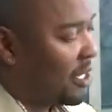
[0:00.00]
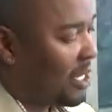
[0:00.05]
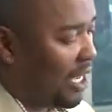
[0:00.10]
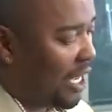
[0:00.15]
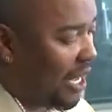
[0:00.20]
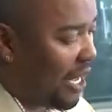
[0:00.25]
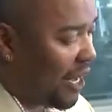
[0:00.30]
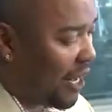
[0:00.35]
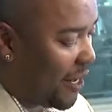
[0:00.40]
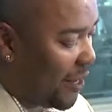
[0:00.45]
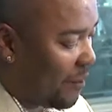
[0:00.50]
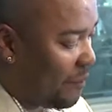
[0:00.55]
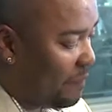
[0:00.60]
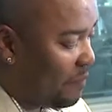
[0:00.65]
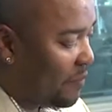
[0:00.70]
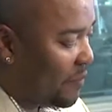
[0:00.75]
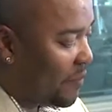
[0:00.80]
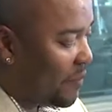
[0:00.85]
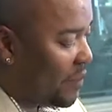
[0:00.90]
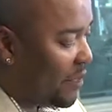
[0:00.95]
Uh,
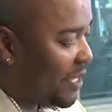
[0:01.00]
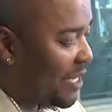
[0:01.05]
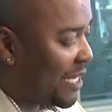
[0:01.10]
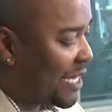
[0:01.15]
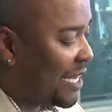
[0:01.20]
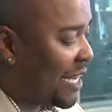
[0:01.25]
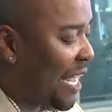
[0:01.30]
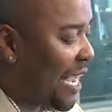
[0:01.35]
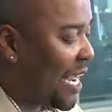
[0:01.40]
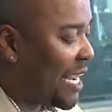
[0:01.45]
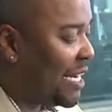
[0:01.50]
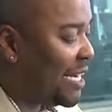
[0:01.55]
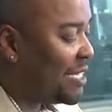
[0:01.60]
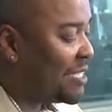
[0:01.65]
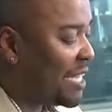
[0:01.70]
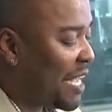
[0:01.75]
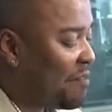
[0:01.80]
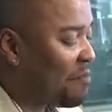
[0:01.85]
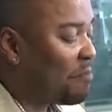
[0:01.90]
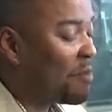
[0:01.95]
Elaine and
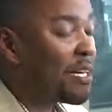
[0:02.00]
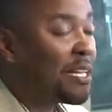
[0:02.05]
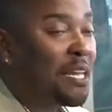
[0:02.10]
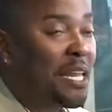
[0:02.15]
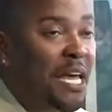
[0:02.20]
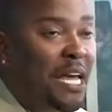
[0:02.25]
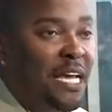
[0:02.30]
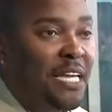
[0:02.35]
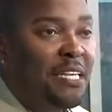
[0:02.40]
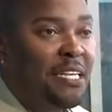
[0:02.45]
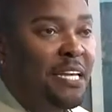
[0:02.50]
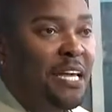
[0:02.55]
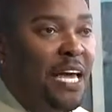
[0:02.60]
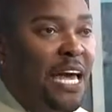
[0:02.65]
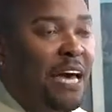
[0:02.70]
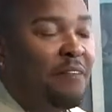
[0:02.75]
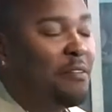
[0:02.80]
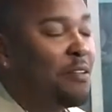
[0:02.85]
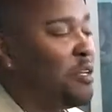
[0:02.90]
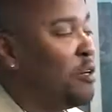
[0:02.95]
Dave McClain
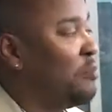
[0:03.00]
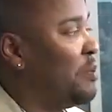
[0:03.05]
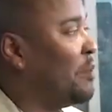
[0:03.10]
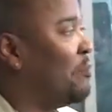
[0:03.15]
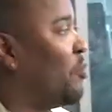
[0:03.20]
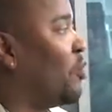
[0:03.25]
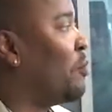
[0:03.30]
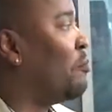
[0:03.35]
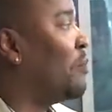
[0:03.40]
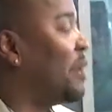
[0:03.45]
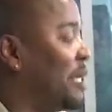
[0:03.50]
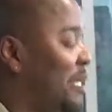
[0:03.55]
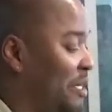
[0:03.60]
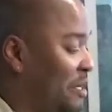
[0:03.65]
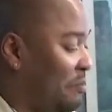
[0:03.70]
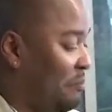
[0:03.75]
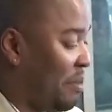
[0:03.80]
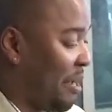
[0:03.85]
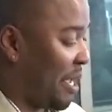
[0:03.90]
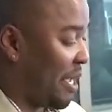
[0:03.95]
have a little bit more money in
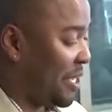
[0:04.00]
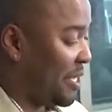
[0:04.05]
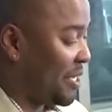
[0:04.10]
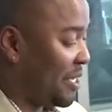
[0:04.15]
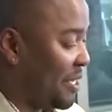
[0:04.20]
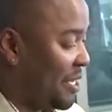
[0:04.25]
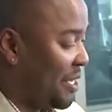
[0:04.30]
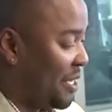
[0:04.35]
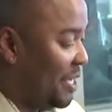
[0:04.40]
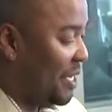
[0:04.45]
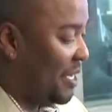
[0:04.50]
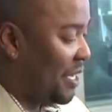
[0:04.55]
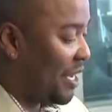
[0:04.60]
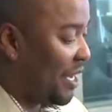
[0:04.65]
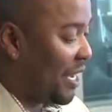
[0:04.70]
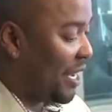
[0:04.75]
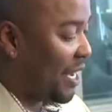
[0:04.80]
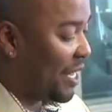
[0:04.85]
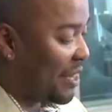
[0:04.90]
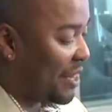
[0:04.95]
the bank.
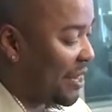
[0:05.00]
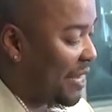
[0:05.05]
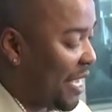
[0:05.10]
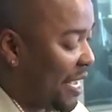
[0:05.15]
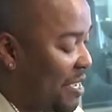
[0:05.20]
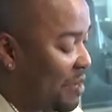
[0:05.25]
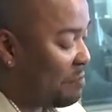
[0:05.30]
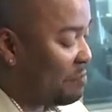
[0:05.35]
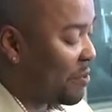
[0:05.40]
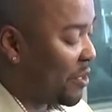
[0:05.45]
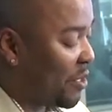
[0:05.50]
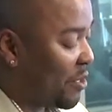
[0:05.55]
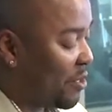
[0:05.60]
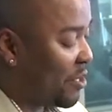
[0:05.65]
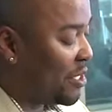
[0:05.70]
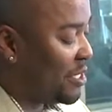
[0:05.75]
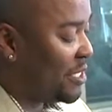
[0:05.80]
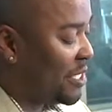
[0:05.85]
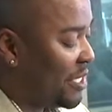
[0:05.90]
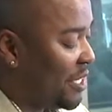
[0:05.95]
Uh, they
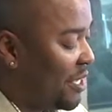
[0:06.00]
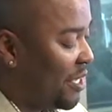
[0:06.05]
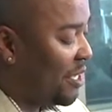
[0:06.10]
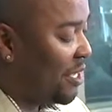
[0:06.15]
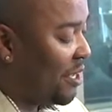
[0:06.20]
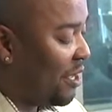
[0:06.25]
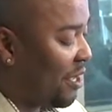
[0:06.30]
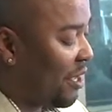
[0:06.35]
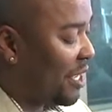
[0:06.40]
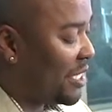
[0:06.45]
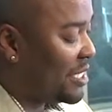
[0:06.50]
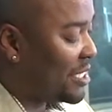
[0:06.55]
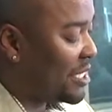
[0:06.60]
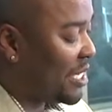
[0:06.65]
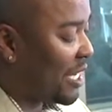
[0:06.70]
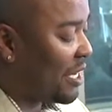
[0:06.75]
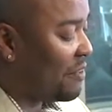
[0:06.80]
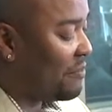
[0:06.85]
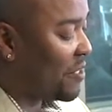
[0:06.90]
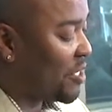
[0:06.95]
appeared on
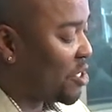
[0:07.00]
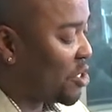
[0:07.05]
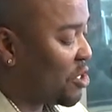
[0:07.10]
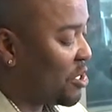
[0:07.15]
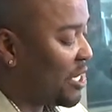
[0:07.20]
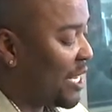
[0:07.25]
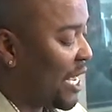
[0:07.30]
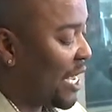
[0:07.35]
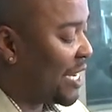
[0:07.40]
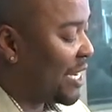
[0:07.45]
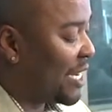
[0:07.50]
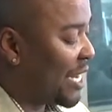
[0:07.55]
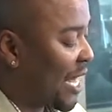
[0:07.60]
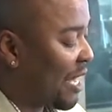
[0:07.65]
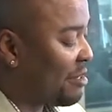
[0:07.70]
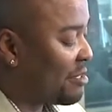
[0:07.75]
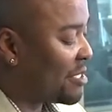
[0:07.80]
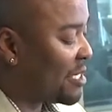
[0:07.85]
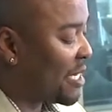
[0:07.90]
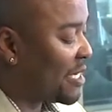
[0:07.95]
television and
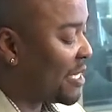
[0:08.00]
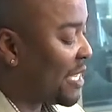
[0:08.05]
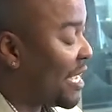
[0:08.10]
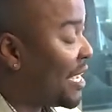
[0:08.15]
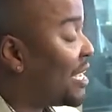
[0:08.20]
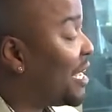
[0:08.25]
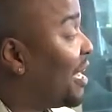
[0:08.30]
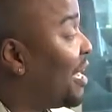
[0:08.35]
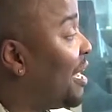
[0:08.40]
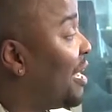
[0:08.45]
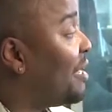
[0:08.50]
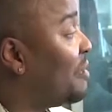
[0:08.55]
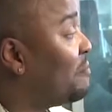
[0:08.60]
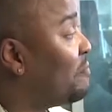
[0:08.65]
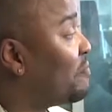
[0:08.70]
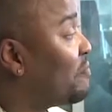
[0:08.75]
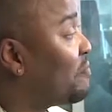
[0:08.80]
announced that they, uh,